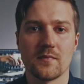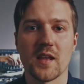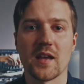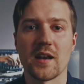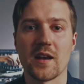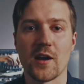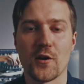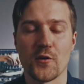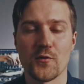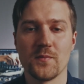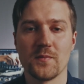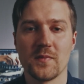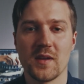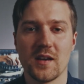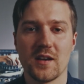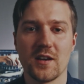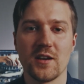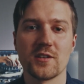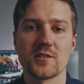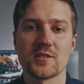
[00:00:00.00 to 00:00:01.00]
And now,
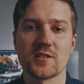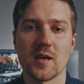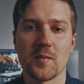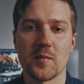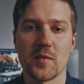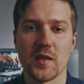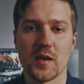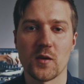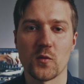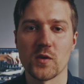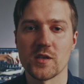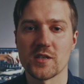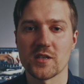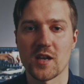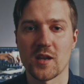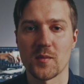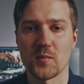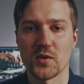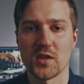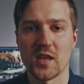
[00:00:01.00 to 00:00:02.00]
here's something which
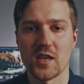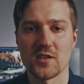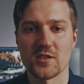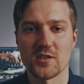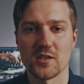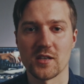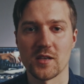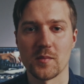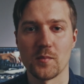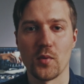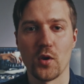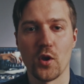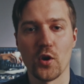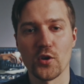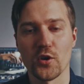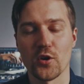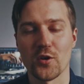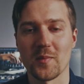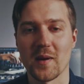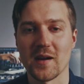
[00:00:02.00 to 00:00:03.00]
can potentially blow
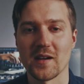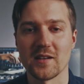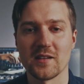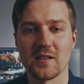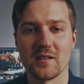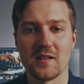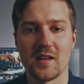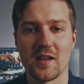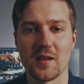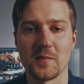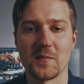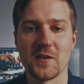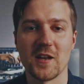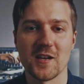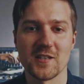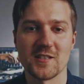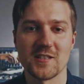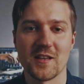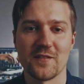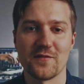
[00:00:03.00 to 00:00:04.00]
your mind and
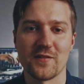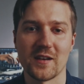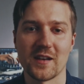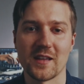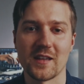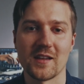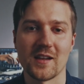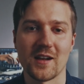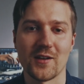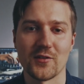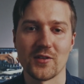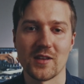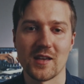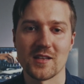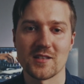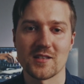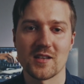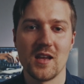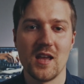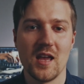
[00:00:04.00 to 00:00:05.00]
does definitely count
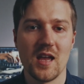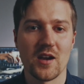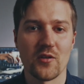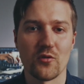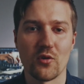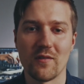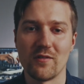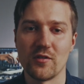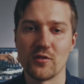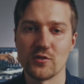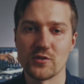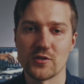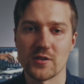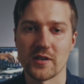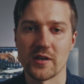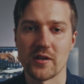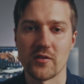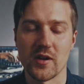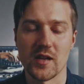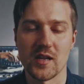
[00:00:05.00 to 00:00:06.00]
as
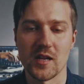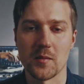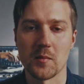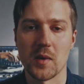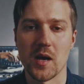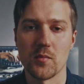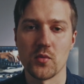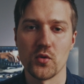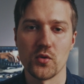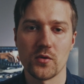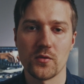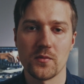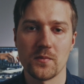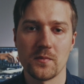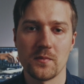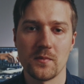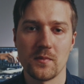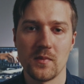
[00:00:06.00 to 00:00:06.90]
revolutionary in my book.